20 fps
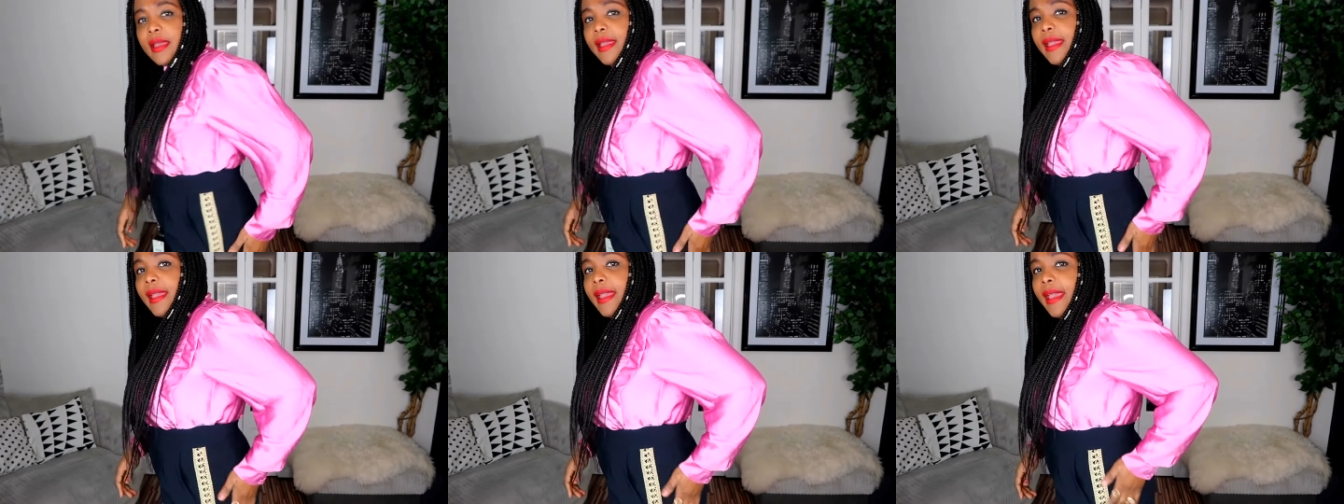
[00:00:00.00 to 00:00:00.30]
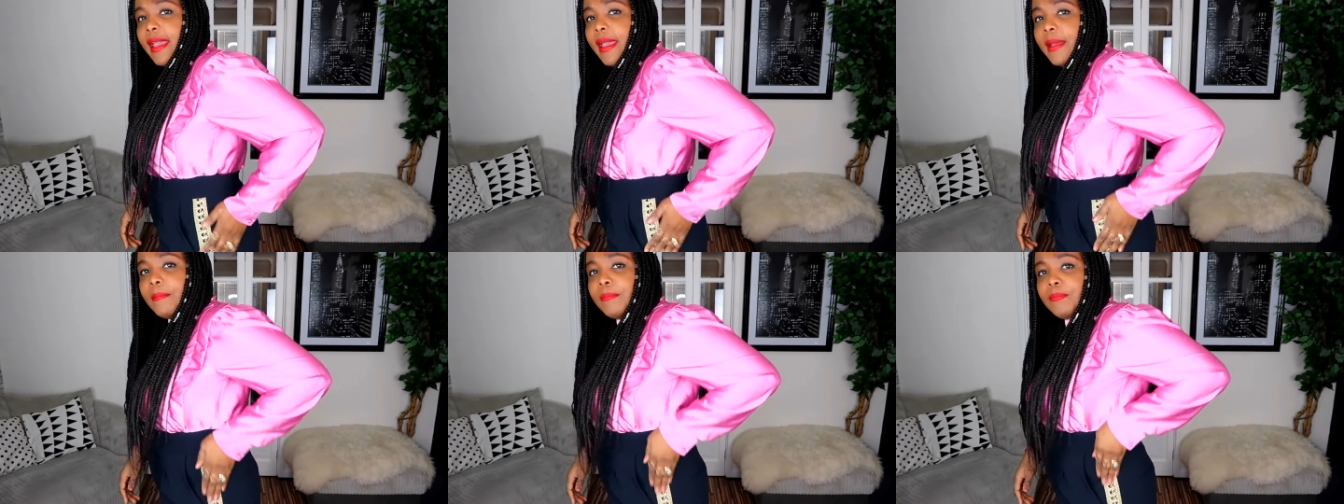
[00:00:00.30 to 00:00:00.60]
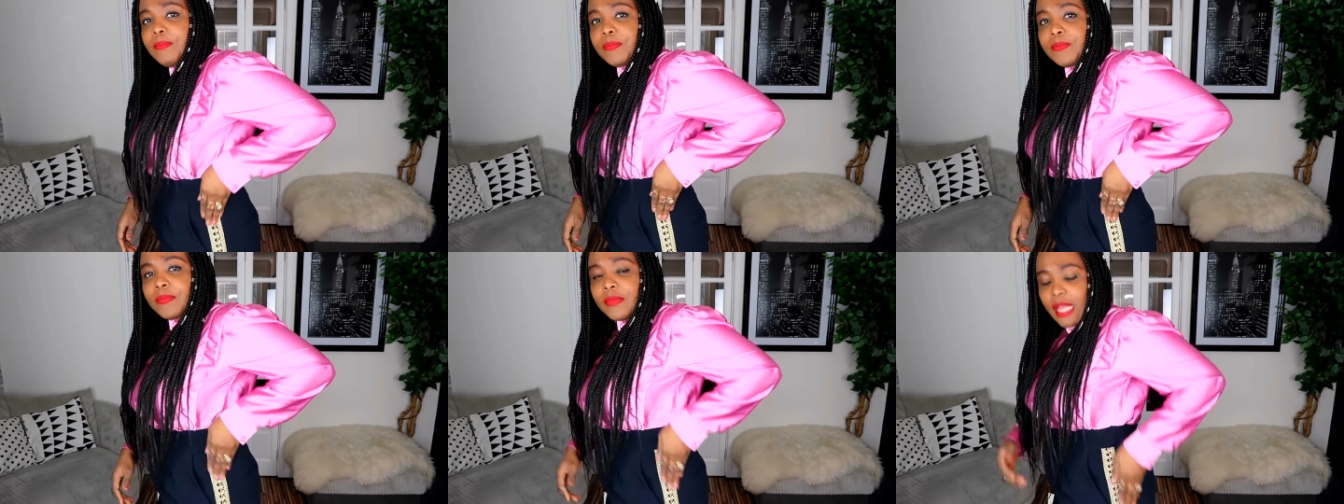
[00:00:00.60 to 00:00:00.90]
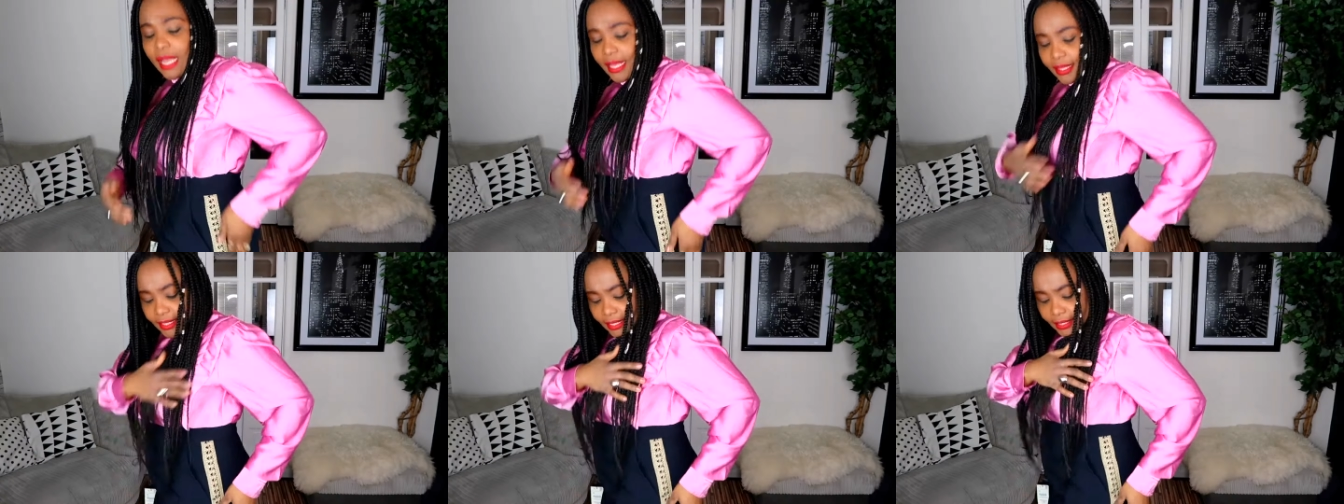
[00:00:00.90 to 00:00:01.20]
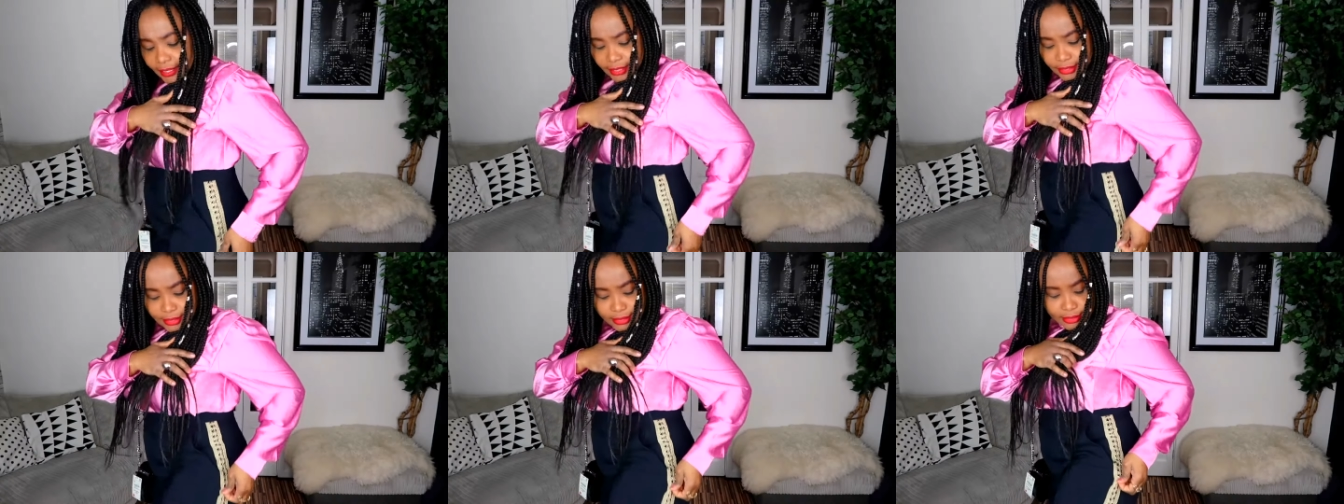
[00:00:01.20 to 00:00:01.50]
Um, I
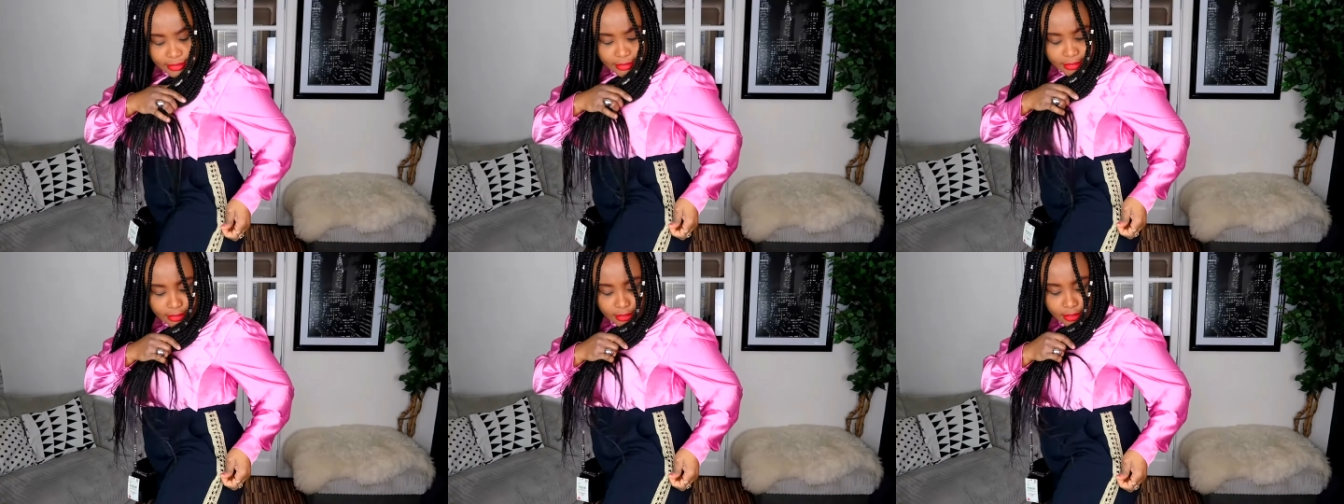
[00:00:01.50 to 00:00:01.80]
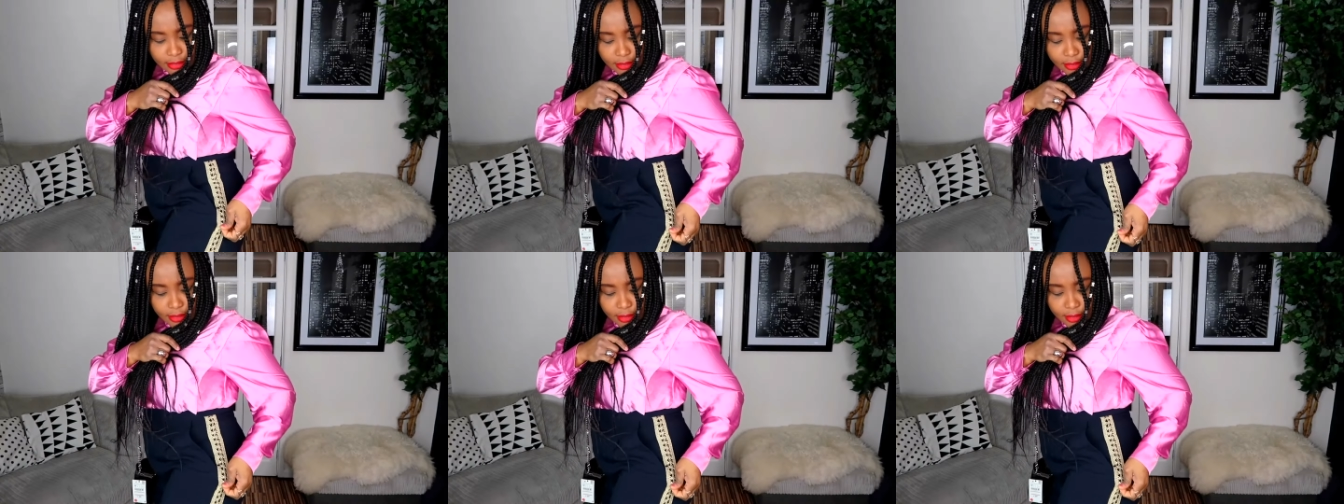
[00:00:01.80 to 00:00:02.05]
think it's,